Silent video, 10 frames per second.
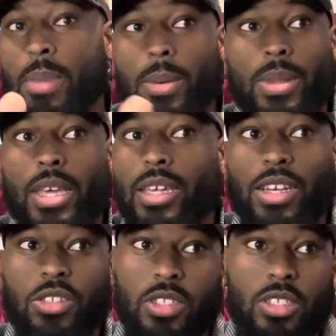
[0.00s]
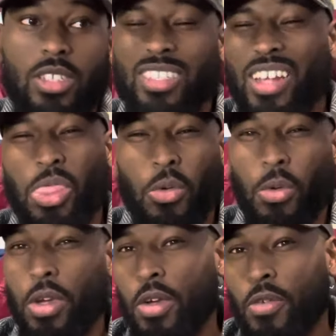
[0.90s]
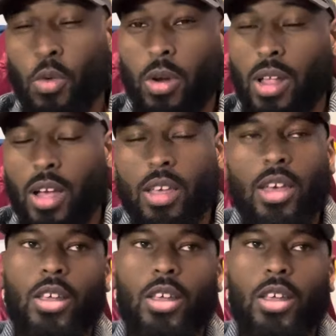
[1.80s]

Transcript: Maybe they announce the decision at 3 or 4 o'clock.